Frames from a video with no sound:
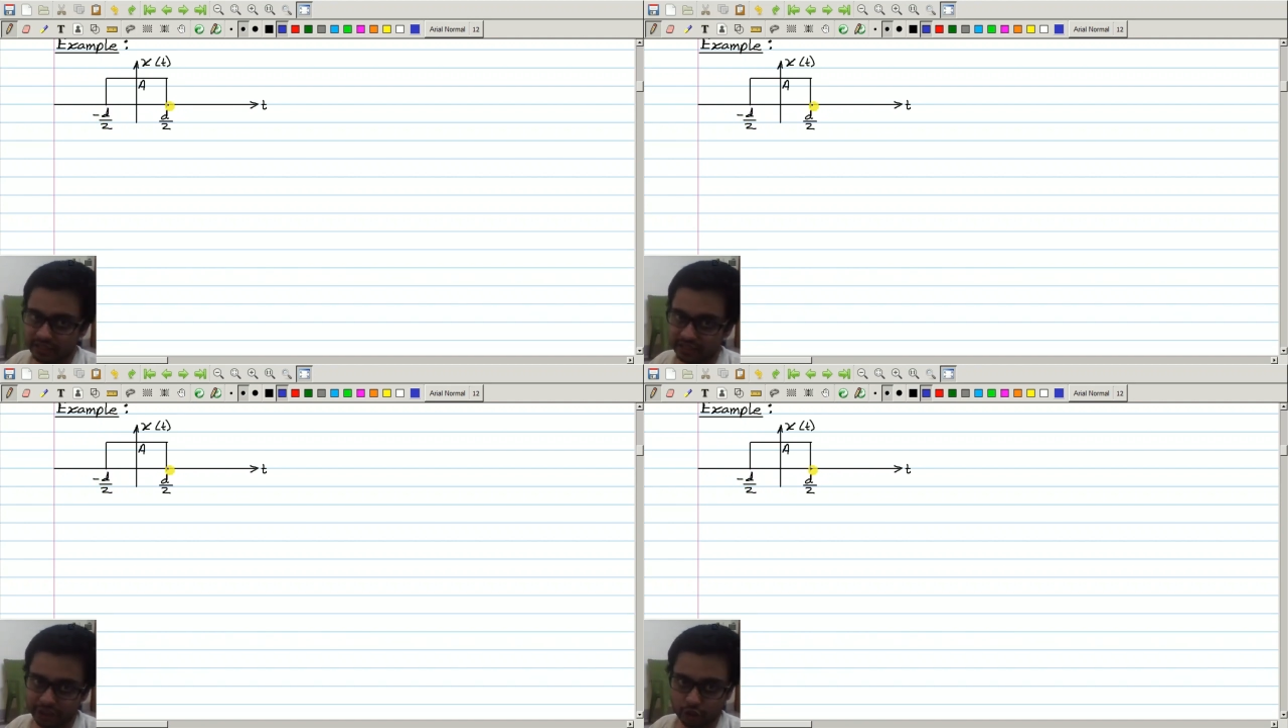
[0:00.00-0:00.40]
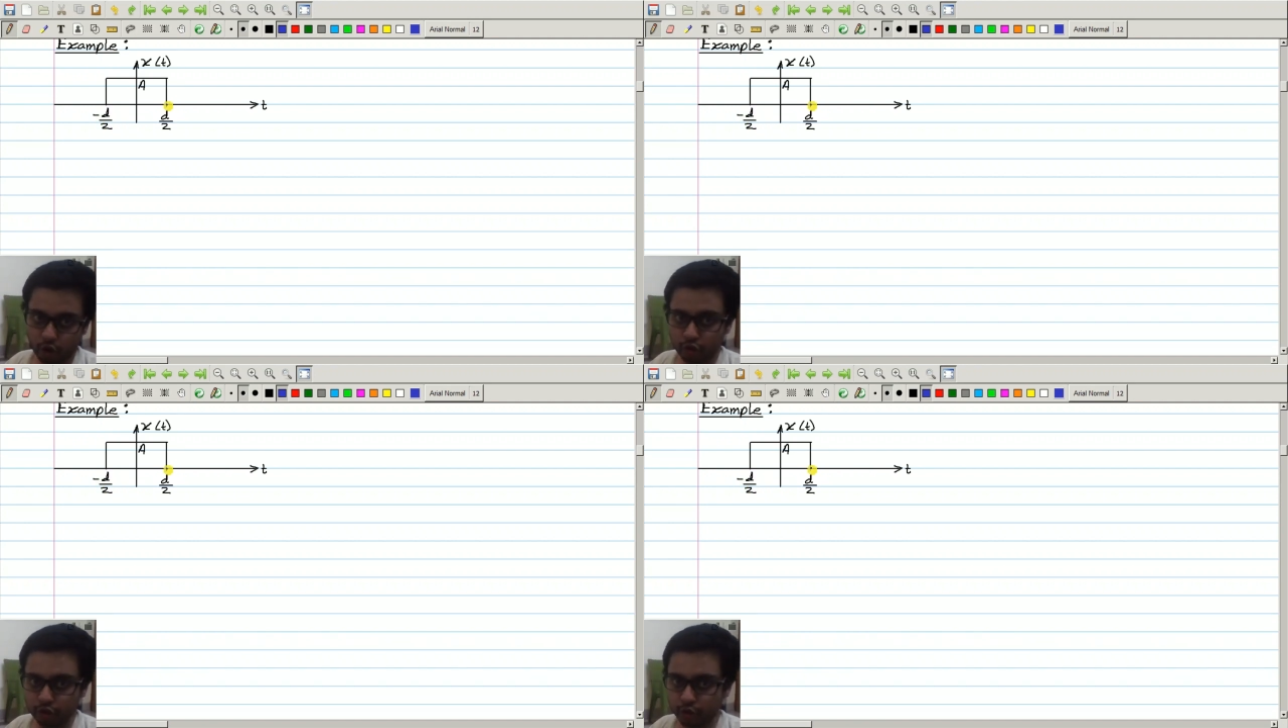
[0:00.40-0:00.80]

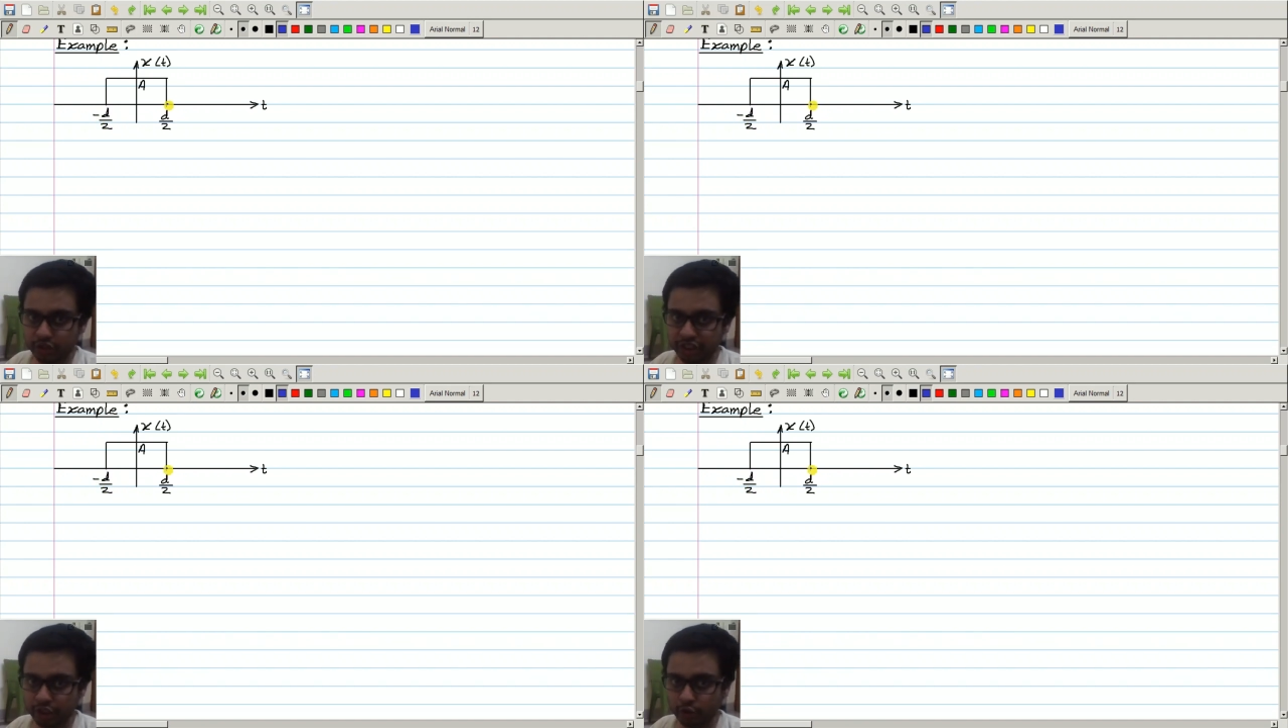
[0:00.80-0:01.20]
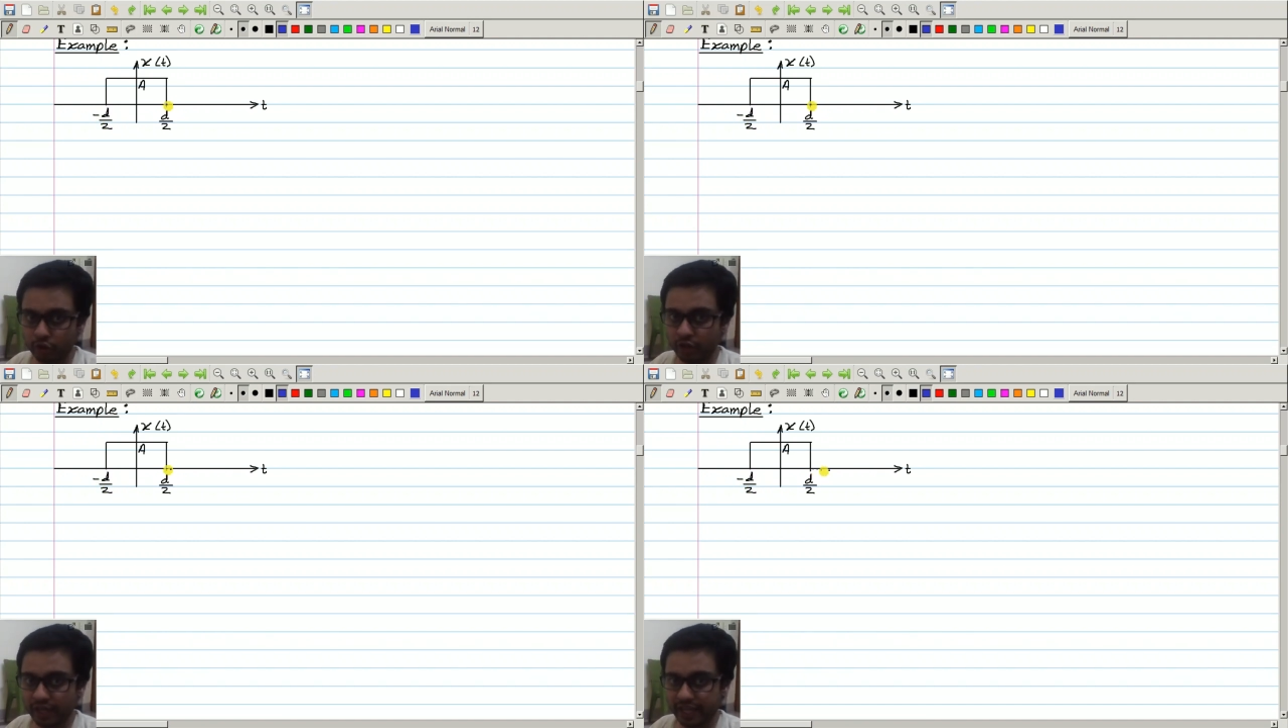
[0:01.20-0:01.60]
ever after
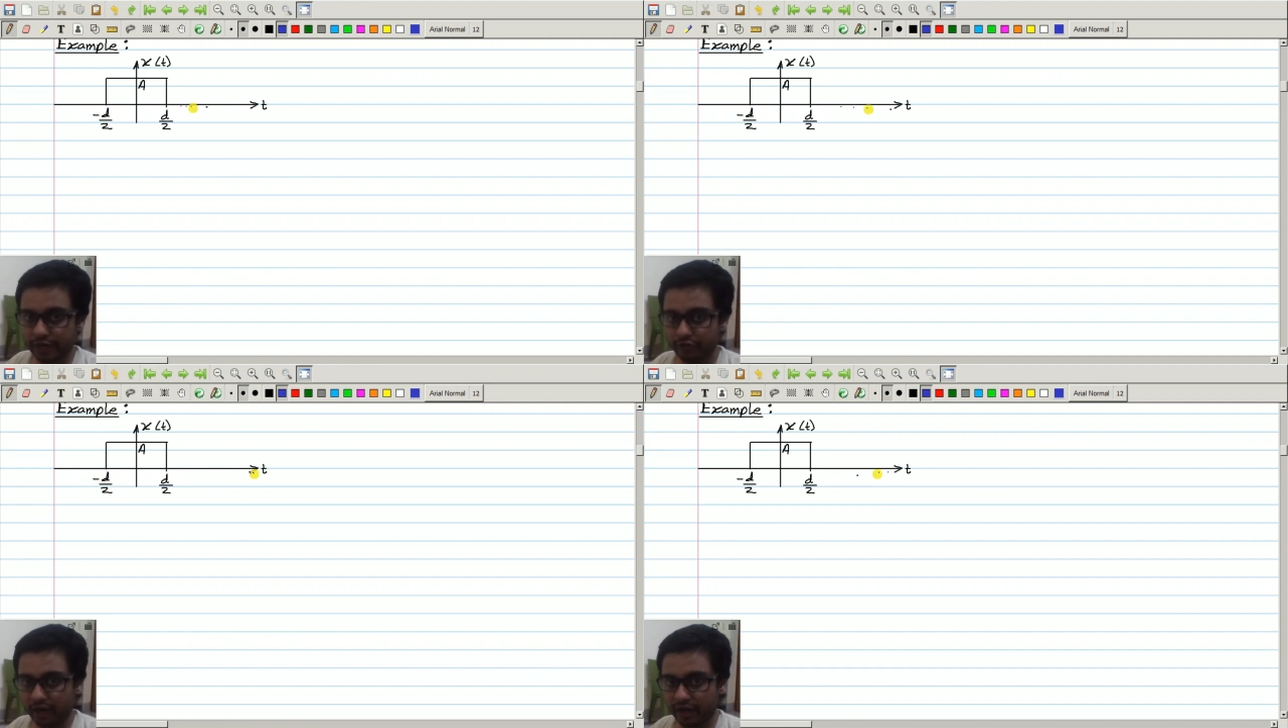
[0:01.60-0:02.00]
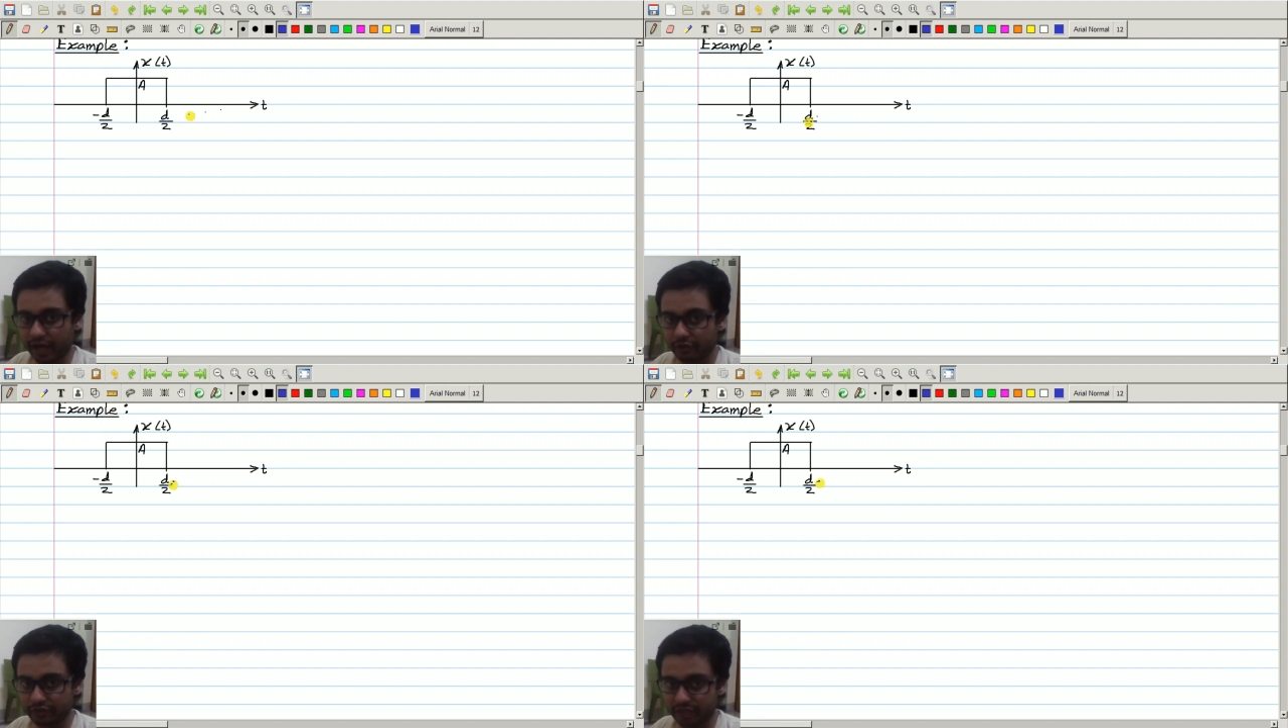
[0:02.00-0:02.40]
time
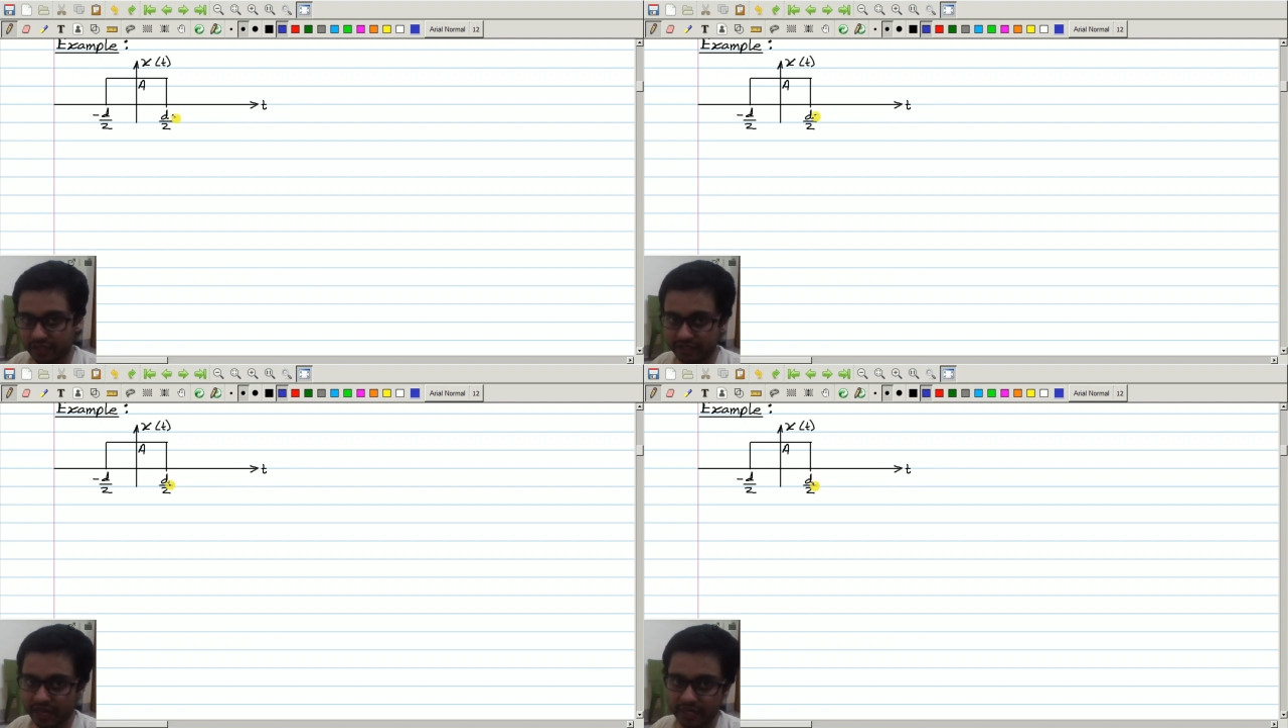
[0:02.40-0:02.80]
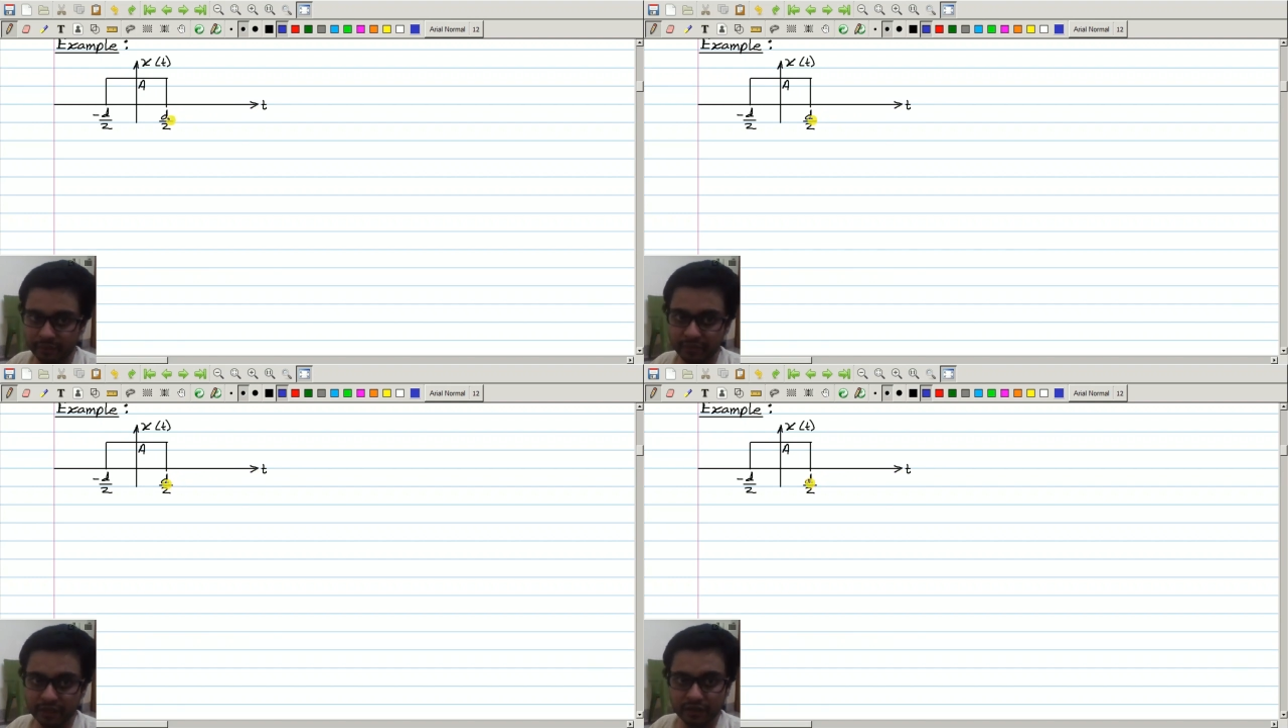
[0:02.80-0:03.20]
plus d by
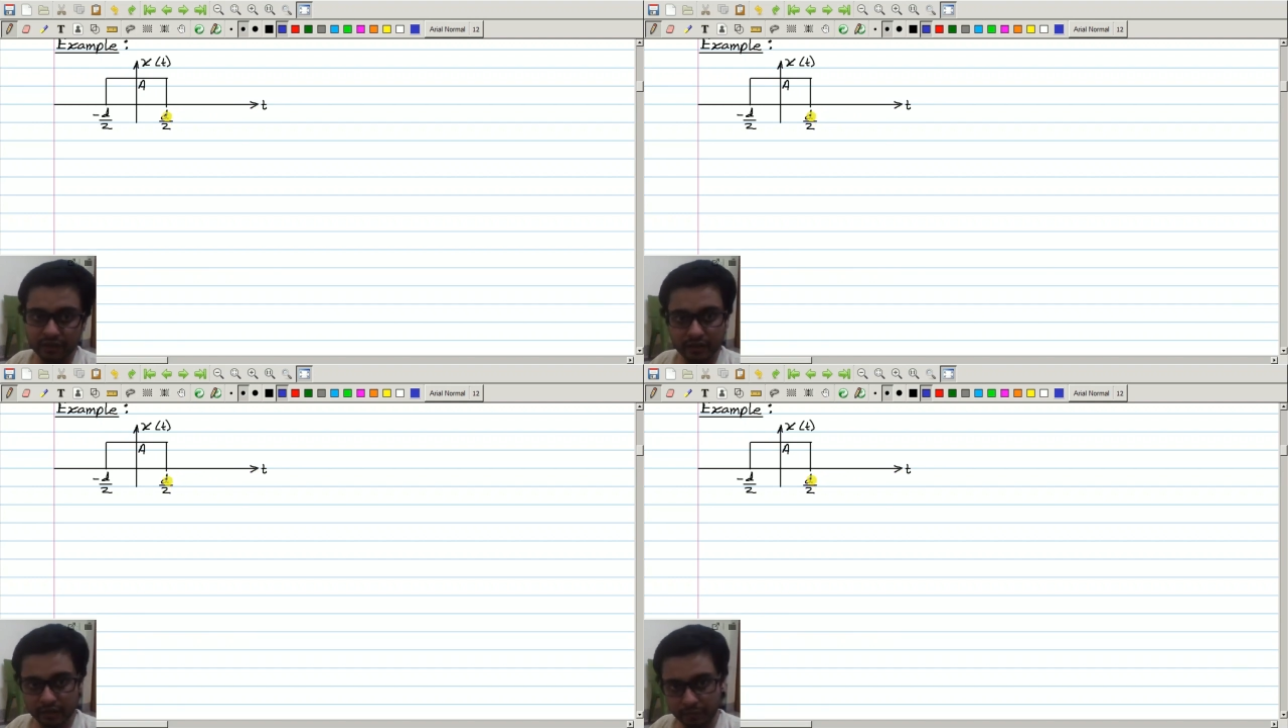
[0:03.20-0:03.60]
2.